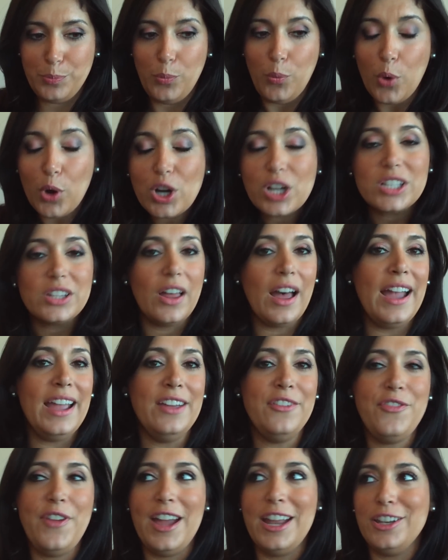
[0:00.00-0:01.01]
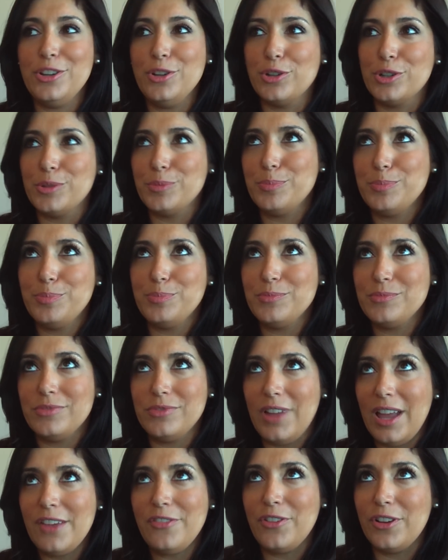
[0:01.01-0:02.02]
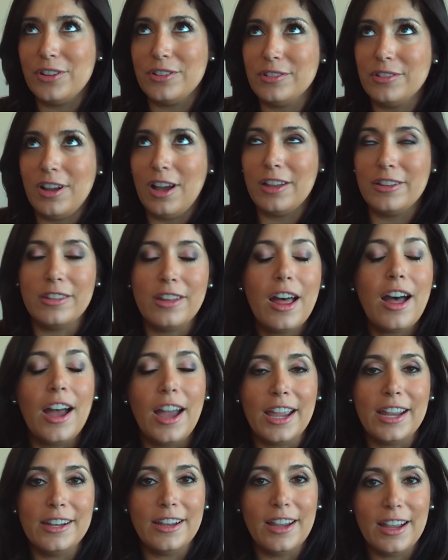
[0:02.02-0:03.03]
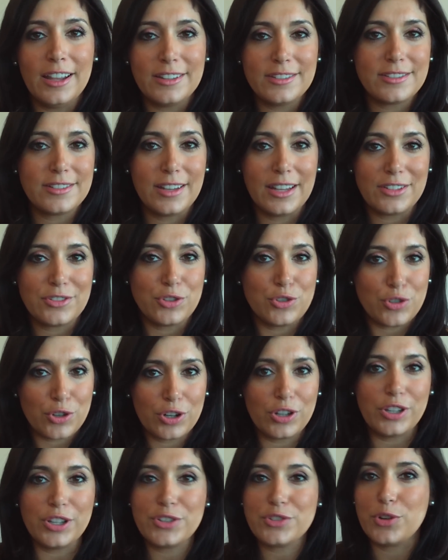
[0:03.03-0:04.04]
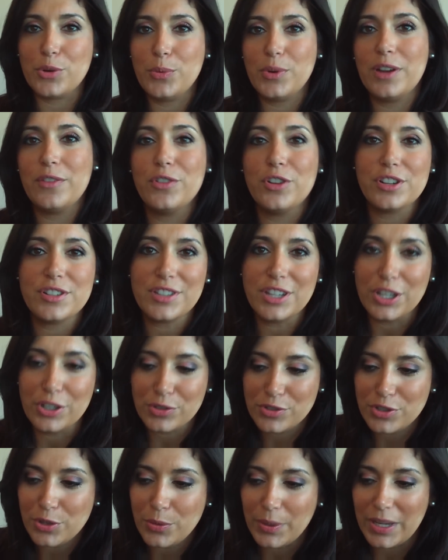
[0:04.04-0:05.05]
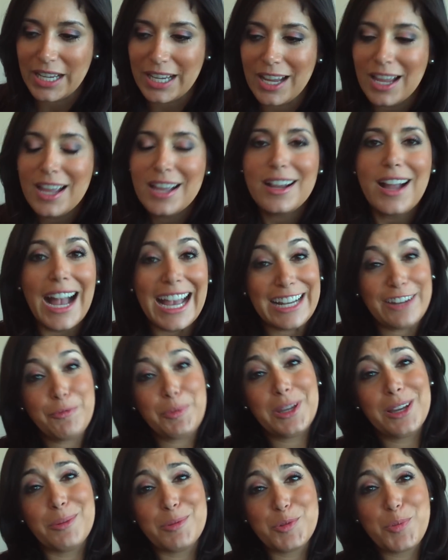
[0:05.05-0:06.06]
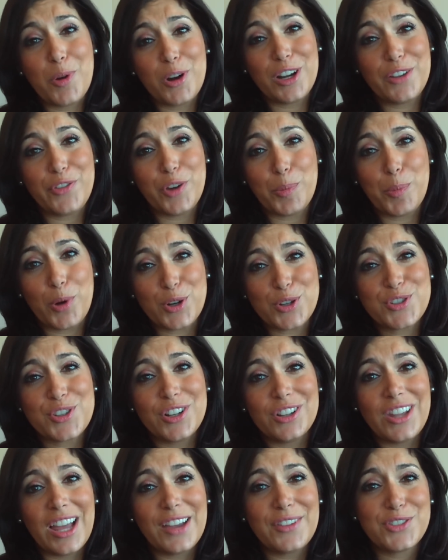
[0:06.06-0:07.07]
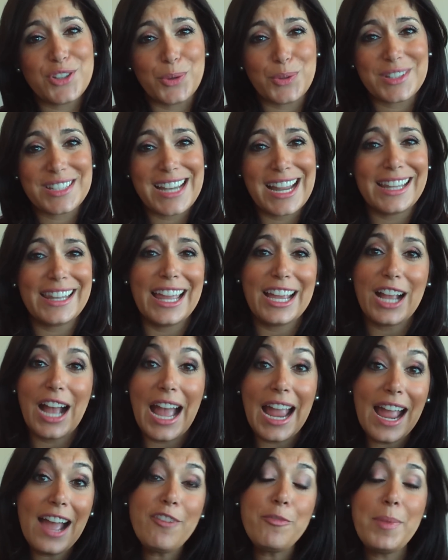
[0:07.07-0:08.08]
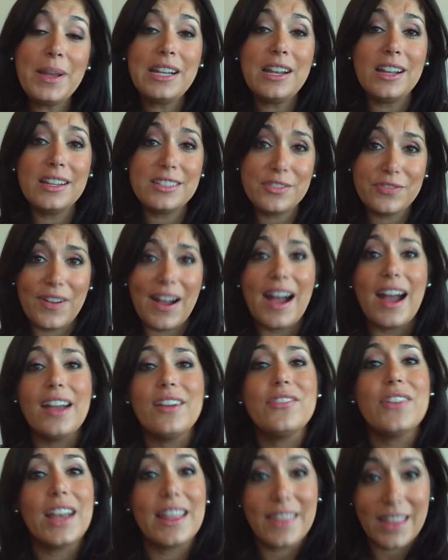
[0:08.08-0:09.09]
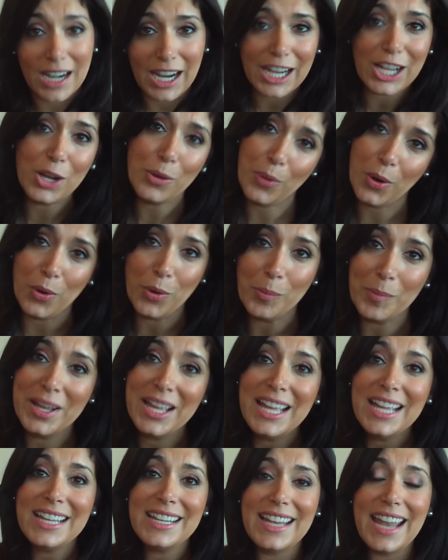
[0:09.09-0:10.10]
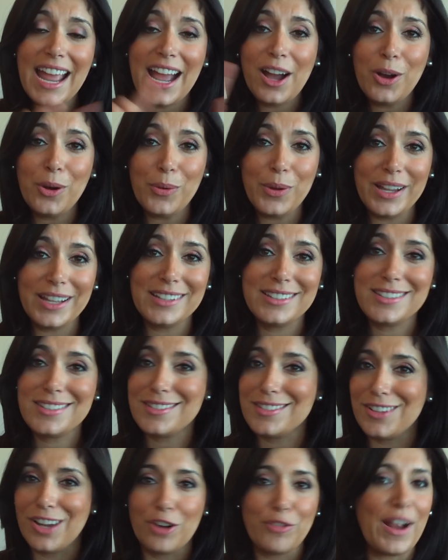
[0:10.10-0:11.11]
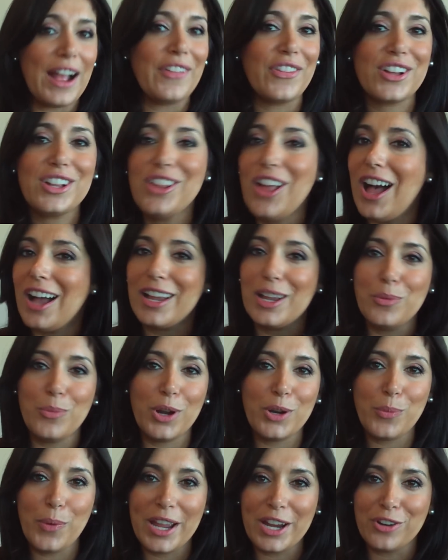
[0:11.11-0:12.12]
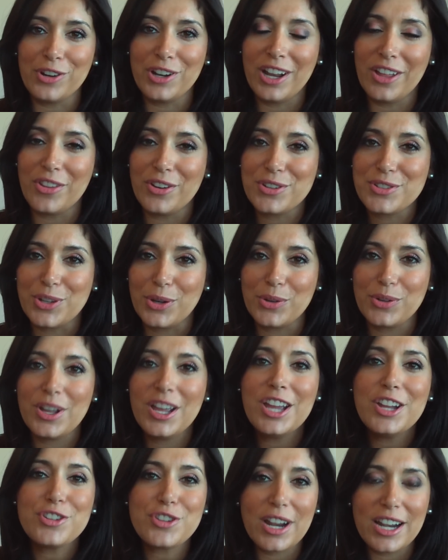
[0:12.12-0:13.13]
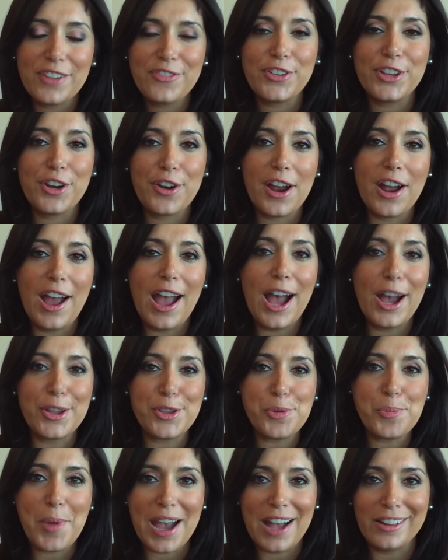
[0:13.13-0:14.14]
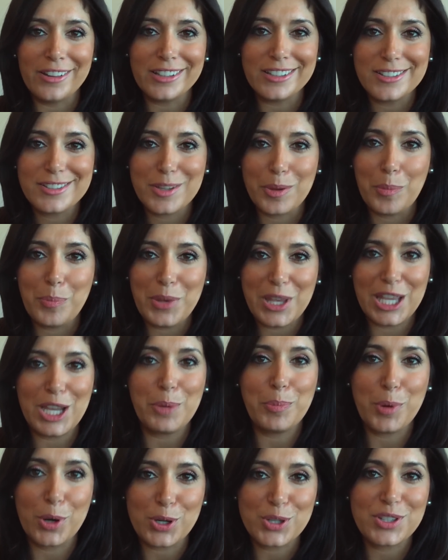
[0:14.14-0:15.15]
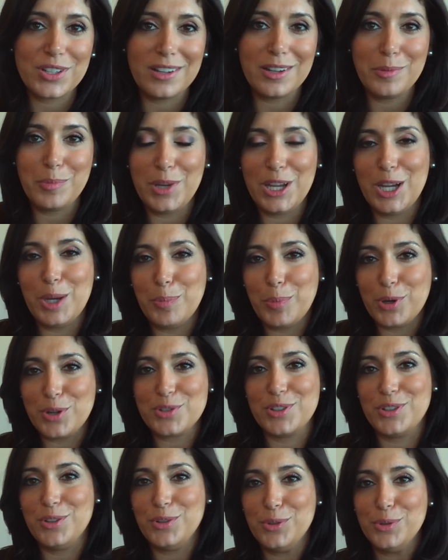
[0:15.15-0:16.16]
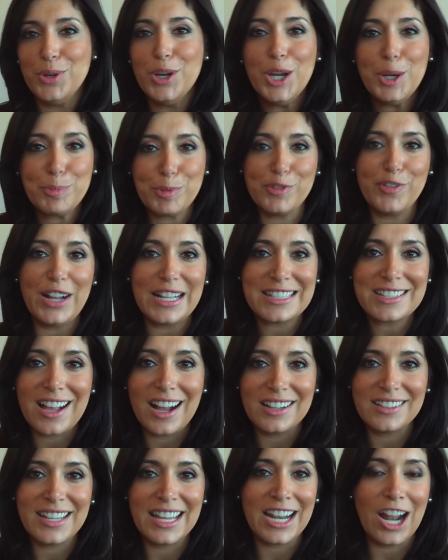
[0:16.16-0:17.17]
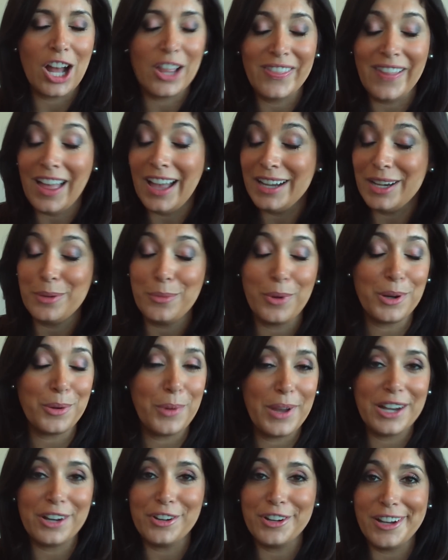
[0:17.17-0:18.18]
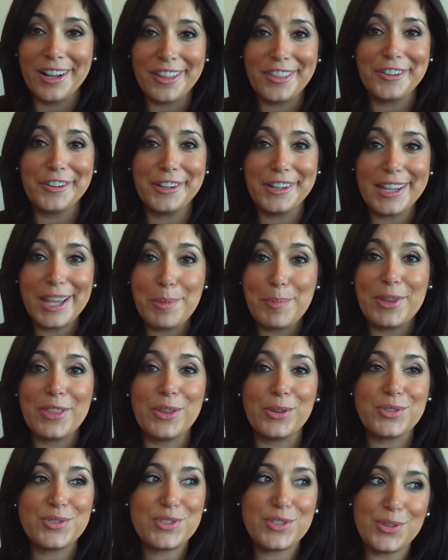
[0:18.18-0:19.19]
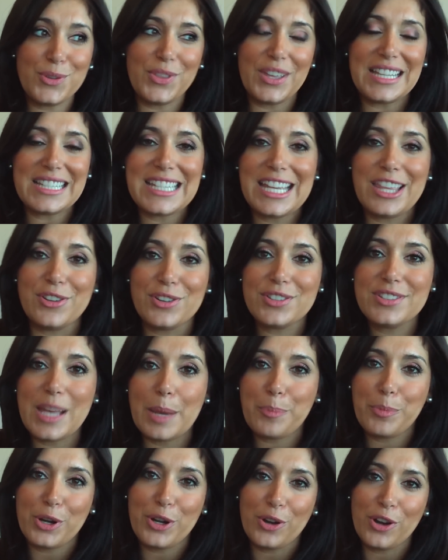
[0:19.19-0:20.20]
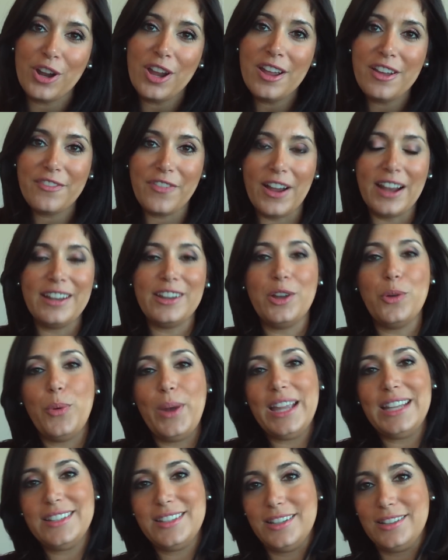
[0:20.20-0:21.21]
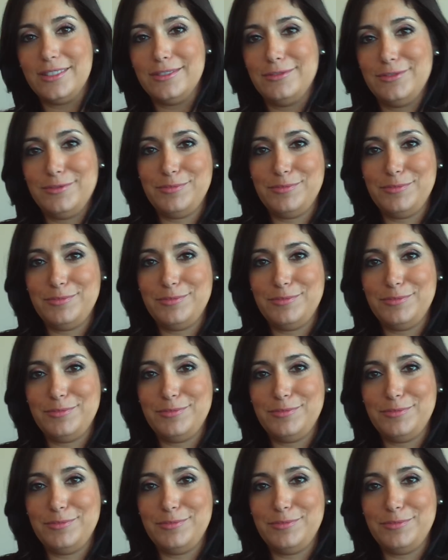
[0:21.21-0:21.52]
work life and your life online as a journalist or whatever it is that you're doing kind of becomes part of your personal life. So it's not like I have my 9 to 5 and then I go home. Now it's around the clock in one way or another. So trying to figure out how you balance being a person and being a person who provides content online in one way or another, and keeping those two things either separate or finding a way to